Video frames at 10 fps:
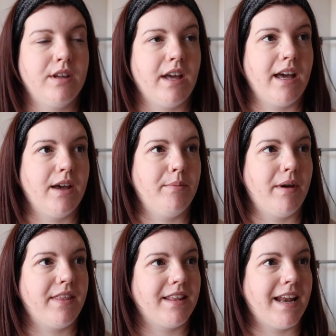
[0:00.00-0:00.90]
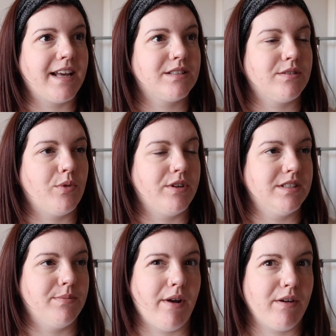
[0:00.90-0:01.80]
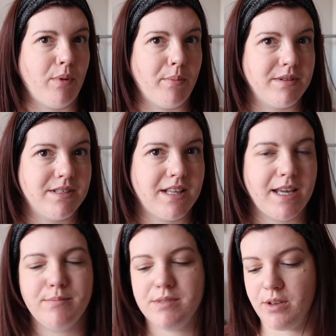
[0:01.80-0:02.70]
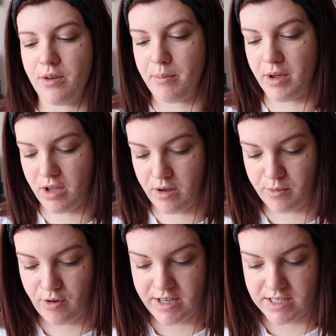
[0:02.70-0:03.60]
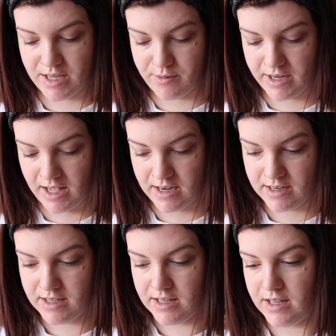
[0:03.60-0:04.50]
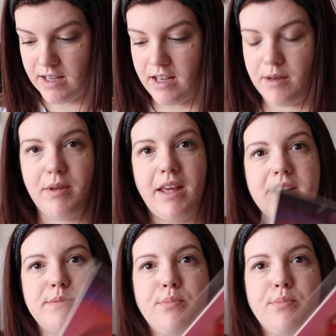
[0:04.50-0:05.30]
I think the next one's Mary Poppins theme, so I might go upgrade to that one again. But you get this